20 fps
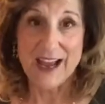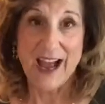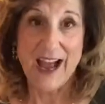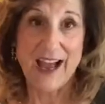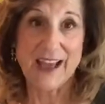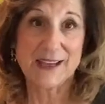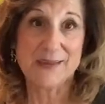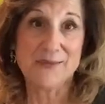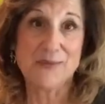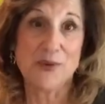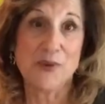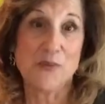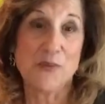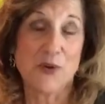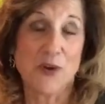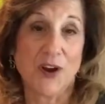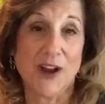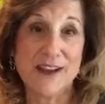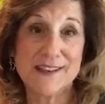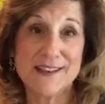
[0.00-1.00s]
I can put
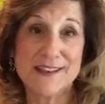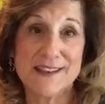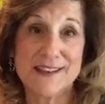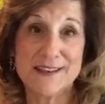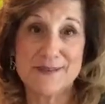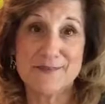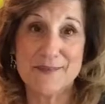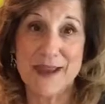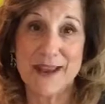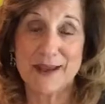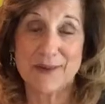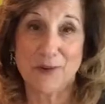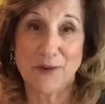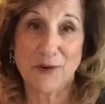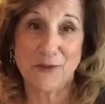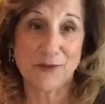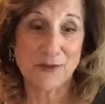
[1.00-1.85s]
more ice in it and make it more